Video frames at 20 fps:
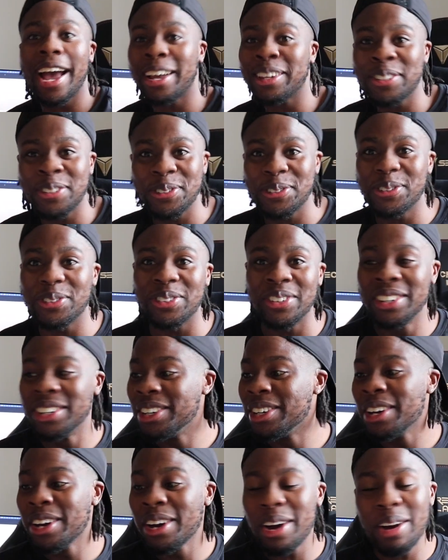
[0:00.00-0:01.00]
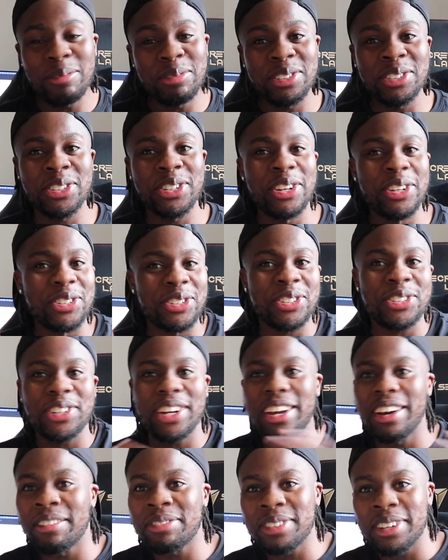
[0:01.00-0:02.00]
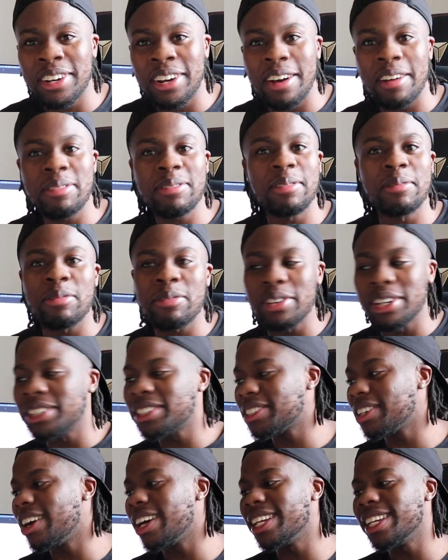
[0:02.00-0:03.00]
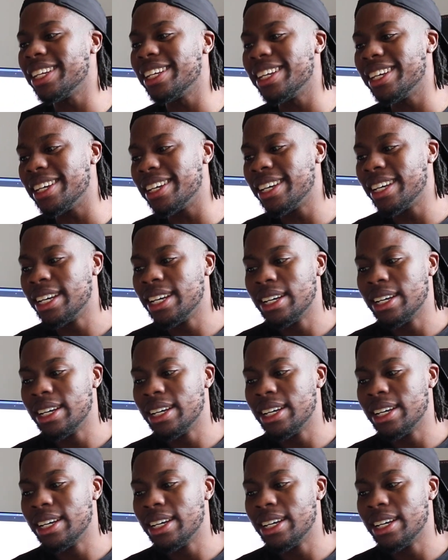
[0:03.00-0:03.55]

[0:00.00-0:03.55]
at all. I'm just going straight off the cuff, I'm freestyling it.